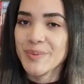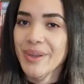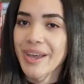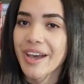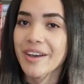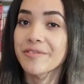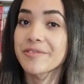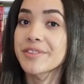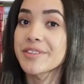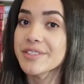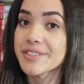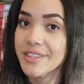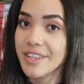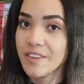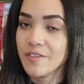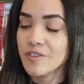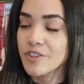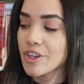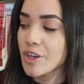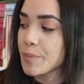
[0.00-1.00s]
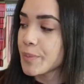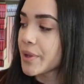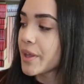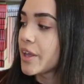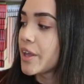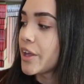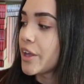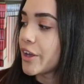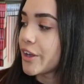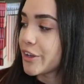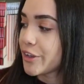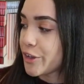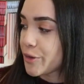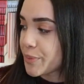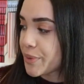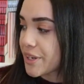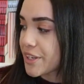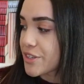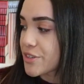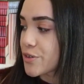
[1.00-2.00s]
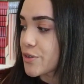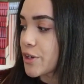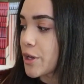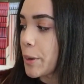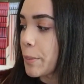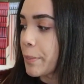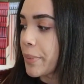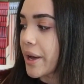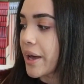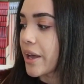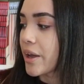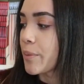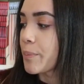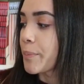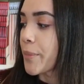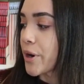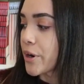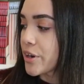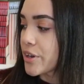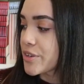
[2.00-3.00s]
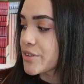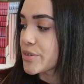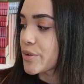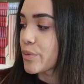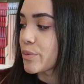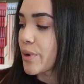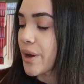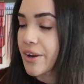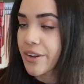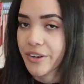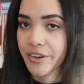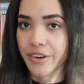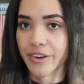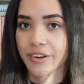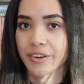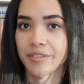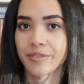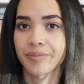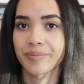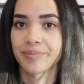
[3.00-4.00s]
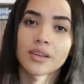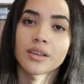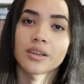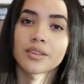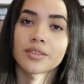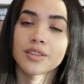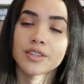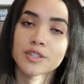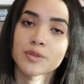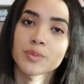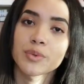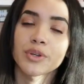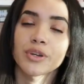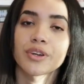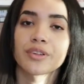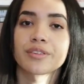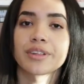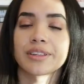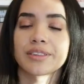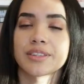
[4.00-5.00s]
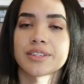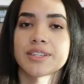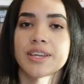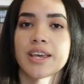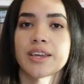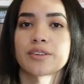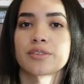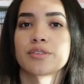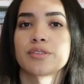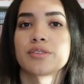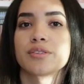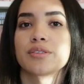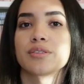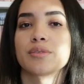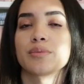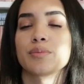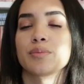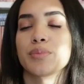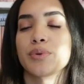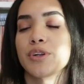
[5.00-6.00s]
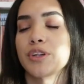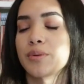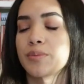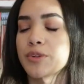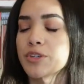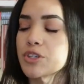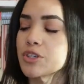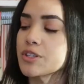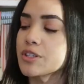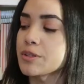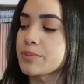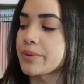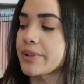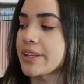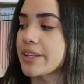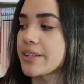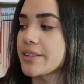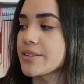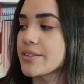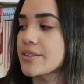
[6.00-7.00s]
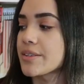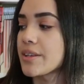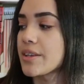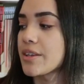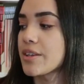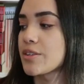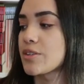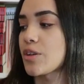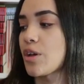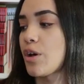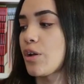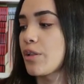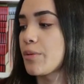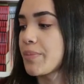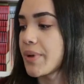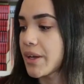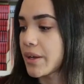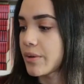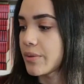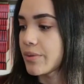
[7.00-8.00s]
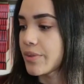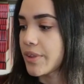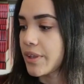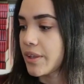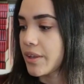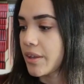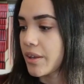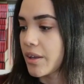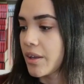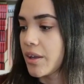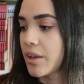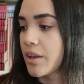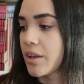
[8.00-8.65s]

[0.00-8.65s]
we have The Slave Ship, A Human History by Marcus Rediker. This book, like the title pretty much explains, is all about the